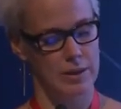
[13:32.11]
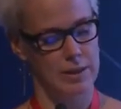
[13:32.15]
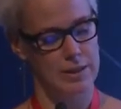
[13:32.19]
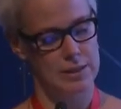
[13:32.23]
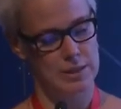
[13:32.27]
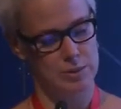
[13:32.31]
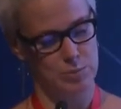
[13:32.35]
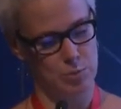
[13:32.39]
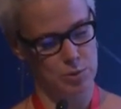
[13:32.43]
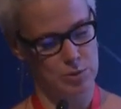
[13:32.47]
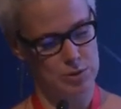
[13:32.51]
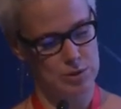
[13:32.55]

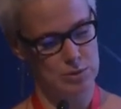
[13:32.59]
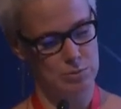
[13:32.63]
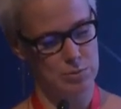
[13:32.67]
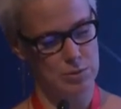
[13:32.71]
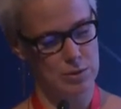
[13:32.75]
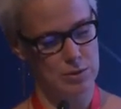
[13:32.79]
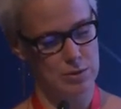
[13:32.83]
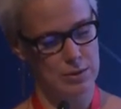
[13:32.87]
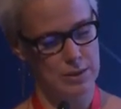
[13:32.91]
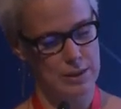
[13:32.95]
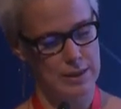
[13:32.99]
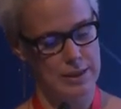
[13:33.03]
It's
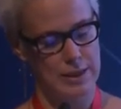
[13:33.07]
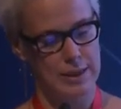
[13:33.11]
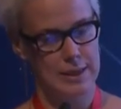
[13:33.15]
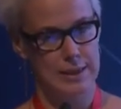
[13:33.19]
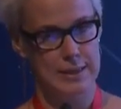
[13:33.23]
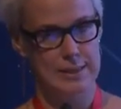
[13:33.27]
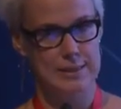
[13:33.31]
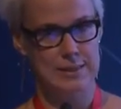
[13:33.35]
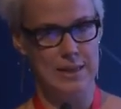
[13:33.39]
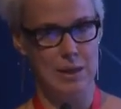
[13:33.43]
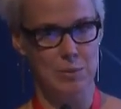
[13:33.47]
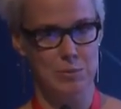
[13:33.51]
possible.
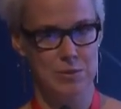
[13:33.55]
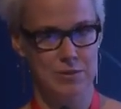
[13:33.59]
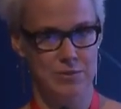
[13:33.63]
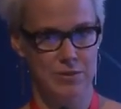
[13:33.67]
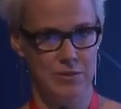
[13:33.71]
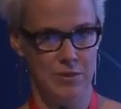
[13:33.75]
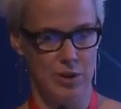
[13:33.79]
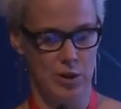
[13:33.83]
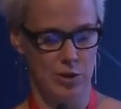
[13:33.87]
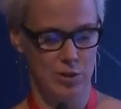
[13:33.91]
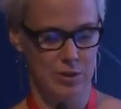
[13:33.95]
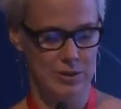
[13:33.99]

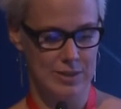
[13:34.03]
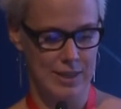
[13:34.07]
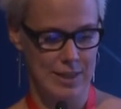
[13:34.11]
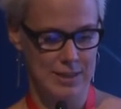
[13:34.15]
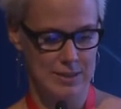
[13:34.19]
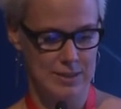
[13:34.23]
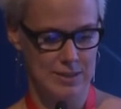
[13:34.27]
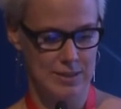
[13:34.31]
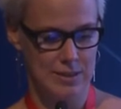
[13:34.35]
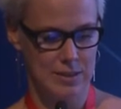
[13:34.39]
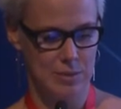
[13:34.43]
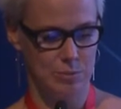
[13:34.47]
Something
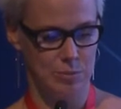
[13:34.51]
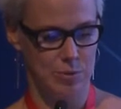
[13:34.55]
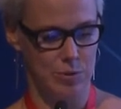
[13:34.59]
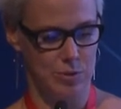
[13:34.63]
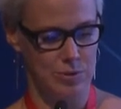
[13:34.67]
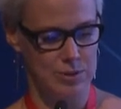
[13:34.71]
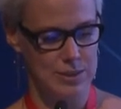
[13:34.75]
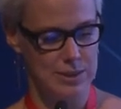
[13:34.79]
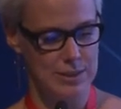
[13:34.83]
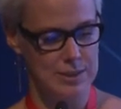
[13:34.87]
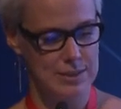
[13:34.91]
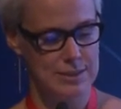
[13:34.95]
organized in the
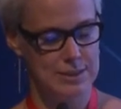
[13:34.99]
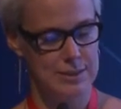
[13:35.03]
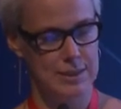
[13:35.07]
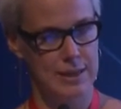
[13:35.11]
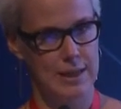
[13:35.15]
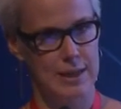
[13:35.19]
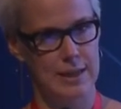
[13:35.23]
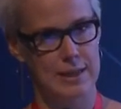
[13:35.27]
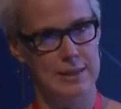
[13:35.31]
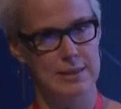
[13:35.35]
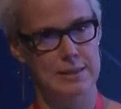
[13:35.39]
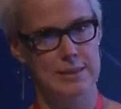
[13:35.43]
process,
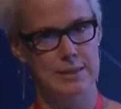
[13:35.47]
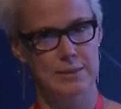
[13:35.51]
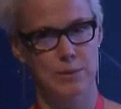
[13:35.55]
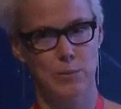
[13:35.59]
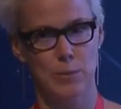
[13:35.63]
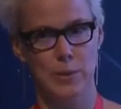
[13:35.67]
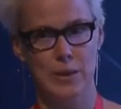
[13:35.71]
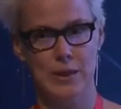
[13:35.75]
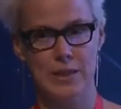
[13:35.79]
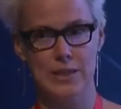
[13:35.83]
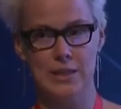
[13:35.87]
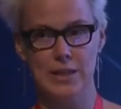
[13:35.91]
and
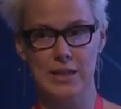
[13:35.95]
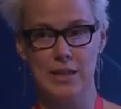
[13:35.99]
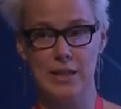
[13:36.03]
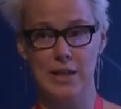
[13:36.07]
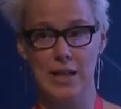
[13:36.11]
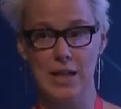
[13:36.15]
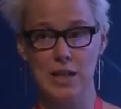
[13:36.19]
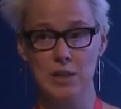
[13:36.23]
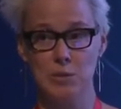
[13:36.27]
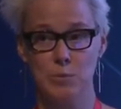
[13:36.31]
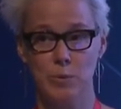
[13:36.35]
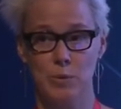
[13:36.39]
it can
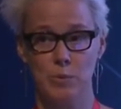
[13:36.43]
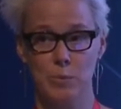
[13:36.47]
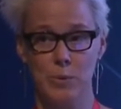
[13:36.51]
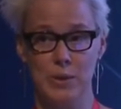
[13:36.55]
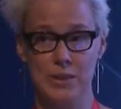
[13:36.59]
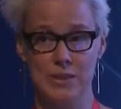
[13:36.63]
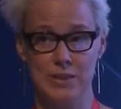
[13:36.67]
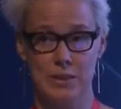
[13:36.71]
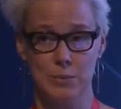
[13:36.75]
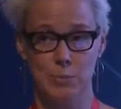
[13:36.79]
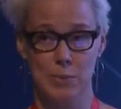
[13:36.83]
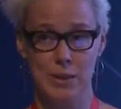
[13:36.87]
help with
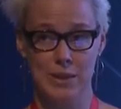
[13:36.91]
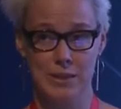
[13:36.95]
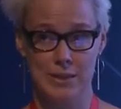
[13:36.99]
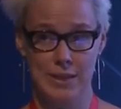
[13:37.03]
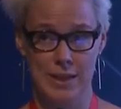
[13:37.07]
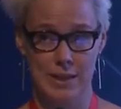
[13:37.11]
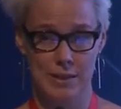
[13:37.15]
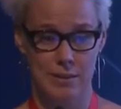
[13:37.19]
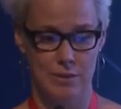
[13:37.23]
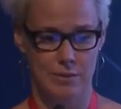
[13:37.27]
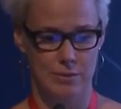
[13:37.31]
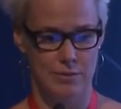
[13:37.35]
big
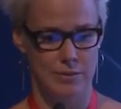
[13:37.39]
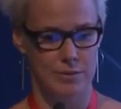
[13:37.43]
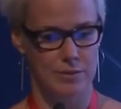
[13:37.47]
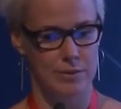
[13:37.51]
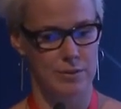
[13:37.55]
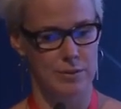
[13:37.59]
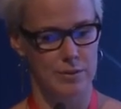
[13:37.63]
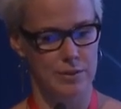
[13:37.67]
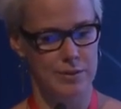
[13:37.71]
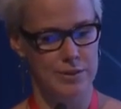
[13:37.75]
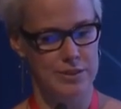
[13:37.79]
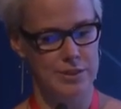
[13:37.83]
data
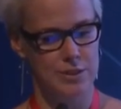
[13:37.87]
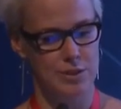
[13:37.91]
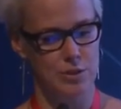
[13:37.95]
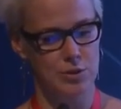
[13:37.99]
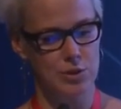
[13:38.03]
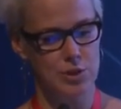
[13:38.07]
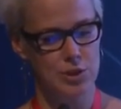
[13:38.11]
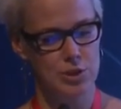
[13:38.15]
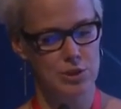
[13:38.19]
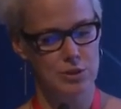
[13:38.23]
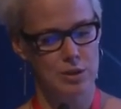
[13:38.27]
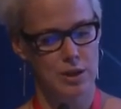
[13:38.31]

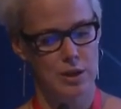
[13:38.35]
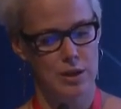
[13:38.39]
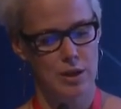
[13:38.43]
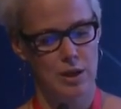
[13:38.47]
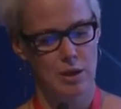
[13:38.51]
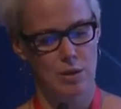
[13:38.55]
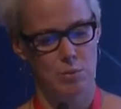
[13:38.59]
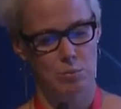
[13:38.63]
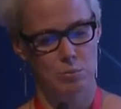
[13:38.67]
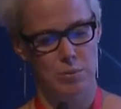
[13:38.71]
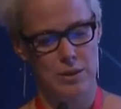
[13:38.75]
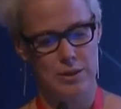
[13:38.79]
research.
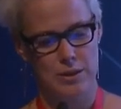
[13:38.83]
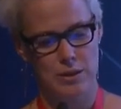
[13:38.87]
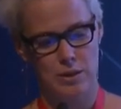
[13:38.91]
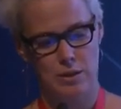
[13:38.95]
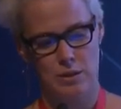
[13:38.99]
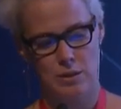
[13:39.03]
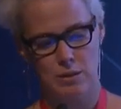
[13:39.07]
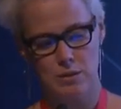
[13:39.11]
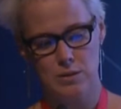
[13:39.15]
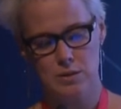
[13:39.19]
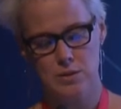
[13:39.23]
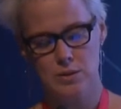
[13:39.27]

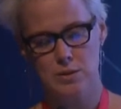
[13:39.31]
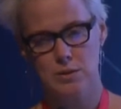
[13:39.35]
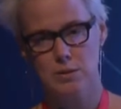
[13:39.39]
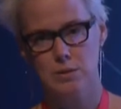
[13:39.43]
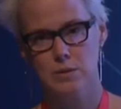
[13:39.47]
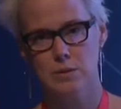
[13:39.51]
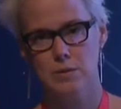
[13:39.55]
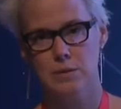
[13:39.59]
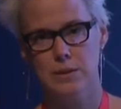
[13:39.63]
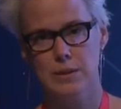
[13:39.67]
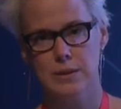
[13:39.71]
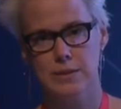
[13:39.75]
But
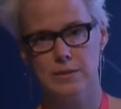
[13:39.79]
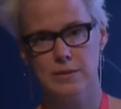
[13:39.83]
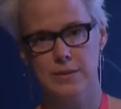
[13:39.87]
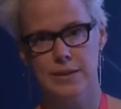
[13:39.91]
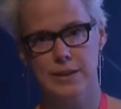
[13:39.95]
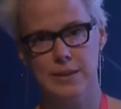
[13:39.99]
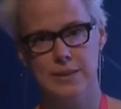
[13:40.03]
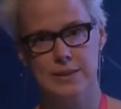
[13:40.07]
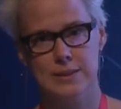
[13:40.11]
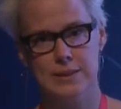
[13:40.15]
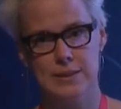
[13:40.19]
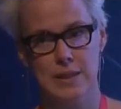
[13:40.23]
also, there
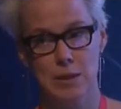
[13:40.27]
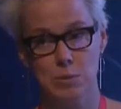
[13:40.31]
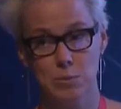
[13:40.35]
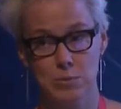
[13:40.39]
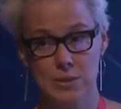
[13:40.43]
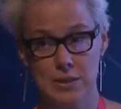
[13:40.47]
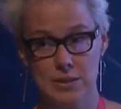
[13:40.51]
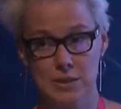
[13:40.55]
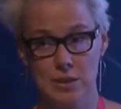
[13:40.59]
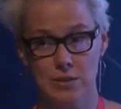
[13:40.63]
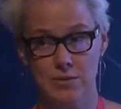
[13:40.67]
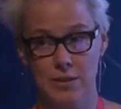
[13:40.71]
are
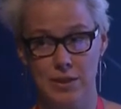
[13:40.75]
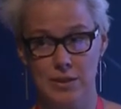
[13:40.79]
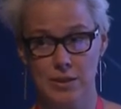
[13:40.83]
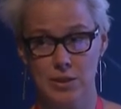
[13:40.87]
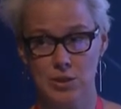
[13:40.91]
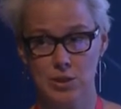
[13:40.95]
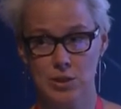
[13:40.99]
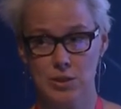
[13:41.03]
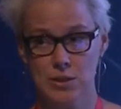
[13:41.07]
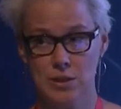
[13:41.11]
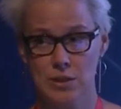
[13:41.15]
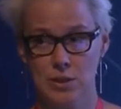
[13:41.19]
some
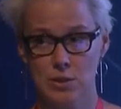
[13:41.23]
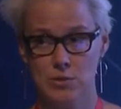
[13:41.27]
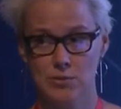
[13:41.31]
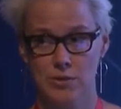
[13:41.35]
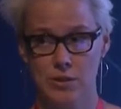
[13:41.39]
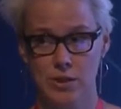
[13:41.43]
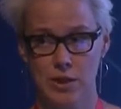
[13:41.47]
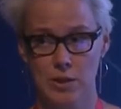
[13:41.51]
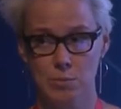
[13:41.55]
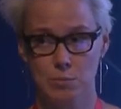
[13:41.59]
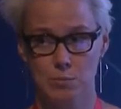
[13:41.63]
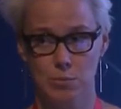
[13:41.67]
disadvantages, and it's
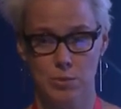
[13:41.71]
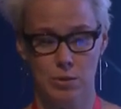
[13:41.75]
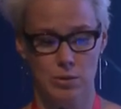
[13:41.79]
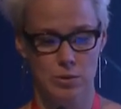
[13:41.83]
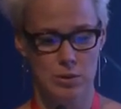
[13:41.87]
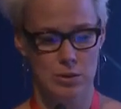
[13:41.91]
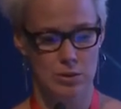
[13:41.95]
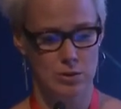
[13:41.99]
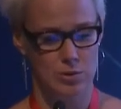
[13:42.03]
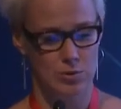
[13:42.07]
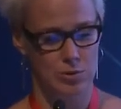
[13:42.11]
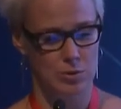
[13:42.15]
very
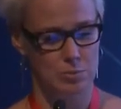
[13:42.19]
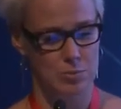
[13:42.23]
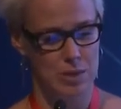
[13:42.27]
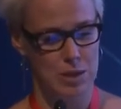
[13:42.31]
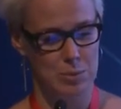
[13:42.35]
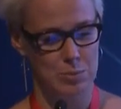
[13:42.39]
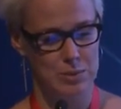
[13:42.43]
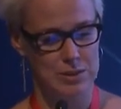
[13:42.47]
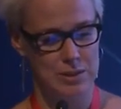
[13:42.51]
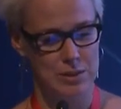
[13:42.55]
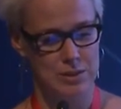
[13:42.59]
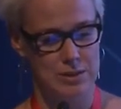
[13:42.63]
important to
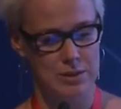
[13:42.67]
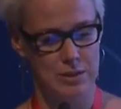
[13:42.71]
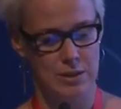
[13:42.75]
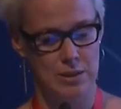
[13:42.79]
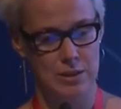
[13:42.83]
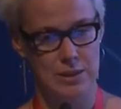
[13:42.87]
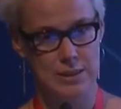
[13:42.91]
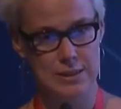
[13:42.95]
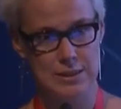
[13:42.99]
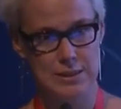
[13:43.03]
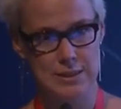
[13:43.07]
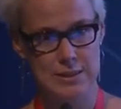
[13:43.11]
remember that
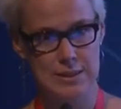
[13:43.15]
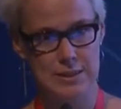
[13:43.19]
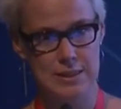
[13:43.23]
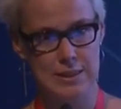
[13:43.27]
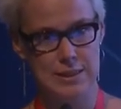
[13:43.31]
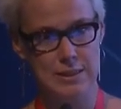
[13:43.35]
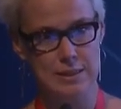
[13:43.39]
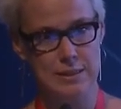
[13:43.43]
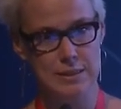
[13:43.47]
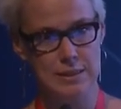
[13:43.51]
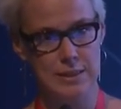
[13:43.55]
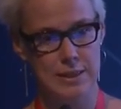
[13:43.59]
it
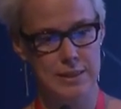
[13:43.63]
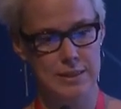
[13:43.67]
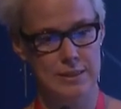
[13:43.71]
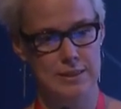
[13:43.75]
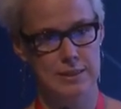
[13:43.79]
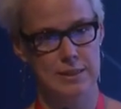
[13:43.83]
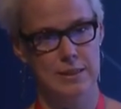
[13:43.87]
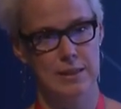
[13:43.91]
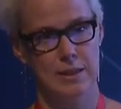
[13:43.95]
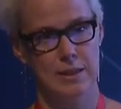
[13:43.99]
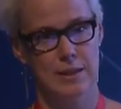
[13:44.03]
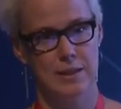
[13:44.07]
still
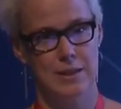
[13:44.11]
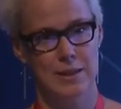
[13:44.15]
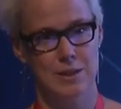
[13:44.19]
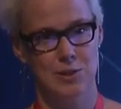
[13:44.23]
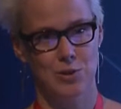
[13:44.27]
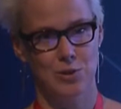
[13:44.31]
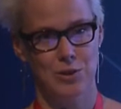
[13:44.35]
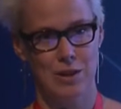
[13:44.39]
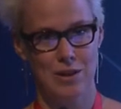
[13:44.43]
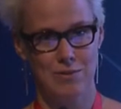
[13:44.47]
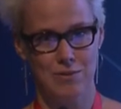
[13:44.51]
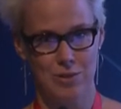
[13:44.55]
needs
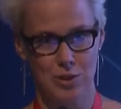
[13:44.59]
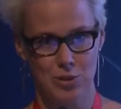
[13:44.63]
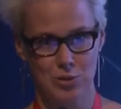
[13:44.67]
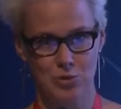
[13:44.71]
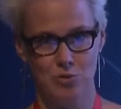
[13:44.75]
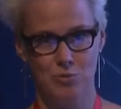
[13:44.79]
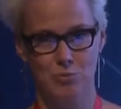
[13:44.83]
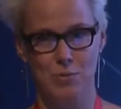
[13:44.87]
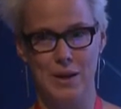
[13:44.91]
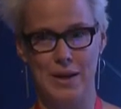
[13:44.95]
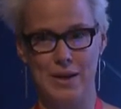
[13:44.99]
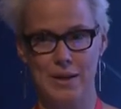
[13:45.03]
to have a lot
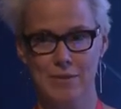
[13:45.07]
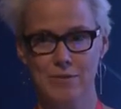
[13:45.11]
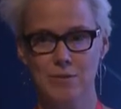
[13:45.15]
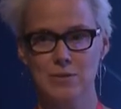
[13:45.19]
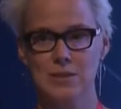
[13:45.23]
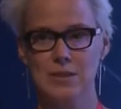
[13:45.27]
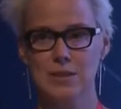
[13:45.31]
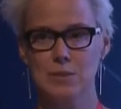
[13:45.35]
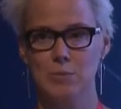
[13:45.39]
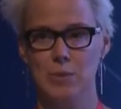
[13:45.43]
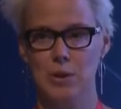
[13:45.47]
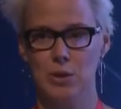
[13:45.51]
of money
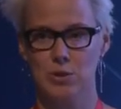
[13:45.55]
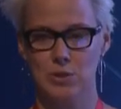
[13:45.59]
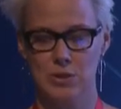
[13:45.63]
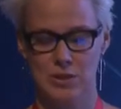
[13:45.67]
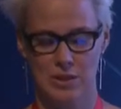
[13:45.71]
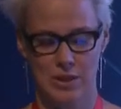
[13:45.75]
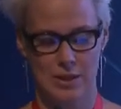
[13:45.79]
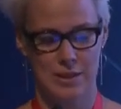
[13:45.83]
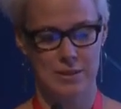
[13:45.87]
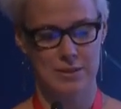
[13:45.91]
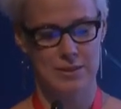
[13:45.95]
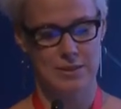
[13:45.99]
for this
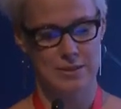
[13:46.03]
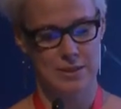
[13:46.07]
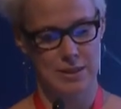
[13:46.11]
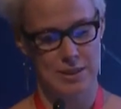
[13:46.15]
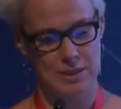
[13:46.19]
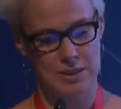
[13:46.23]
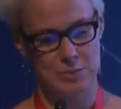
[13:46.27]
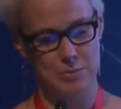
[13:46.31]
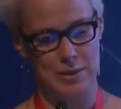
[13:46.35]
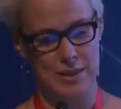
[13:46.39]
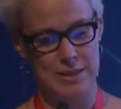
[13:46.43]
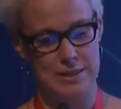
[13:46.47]
because it's
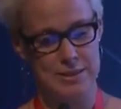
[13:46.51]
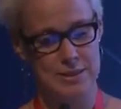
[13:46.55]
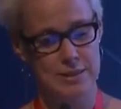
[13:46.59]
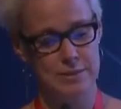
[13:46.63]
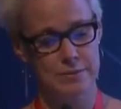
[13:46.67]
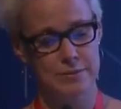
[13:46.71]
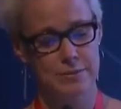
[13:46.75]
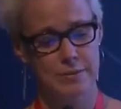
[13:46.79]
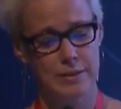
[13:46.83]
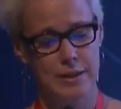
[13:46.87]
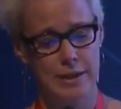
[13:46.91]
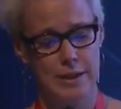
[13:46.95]

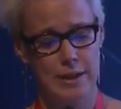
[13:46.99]
expensive.